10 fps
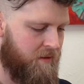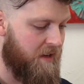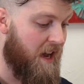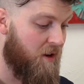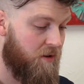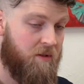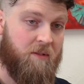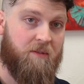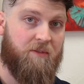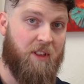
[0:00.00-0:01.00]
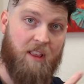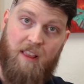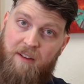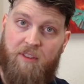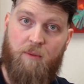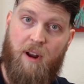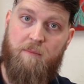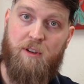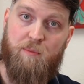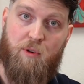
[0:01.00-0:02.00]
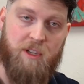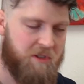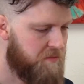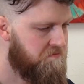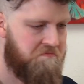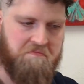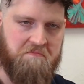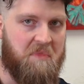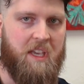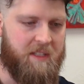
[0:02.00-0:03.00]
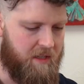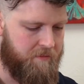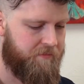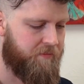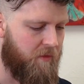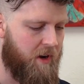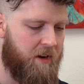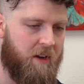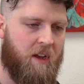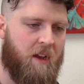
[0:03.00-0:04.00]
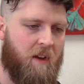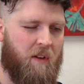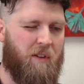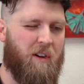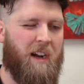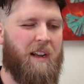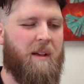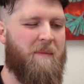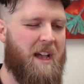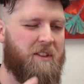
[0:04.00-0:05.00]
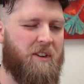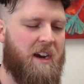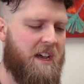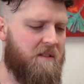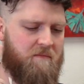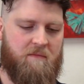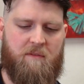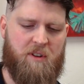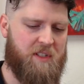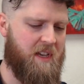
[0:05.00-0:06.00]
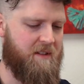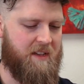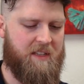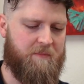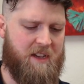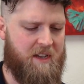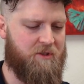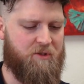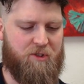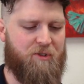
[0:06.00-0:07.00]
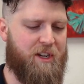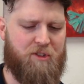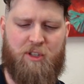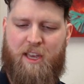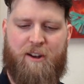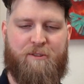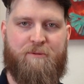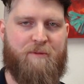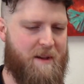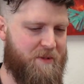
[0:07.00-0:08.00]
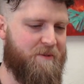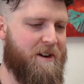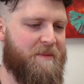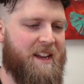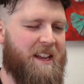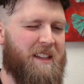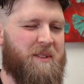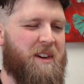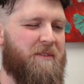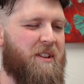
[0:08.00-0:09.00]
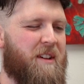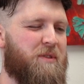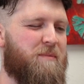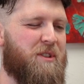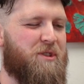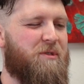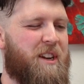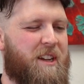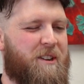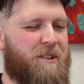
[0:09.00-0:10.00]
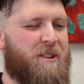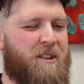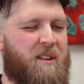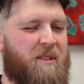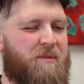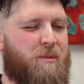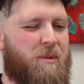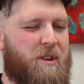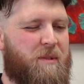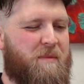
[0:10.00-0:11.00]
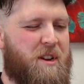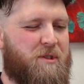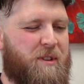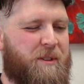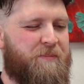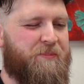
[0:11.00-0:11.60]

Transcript: Now, for the left and rightmost points, easy, okay? You're gonna come back to your height. Notice that I take my extra string and just kind of wrap it around my hands, right? If you have too much string here for what you're measuring.